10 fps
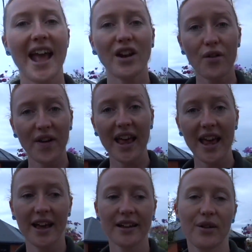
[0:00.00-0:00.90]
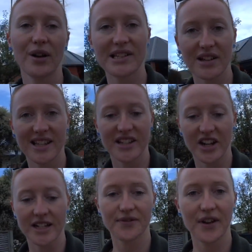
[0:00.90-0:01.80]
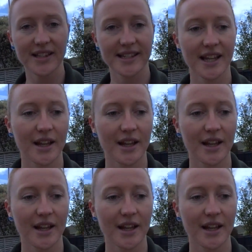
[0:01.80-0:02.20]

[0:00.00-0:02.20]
And over here, well, let's go see the chickens first.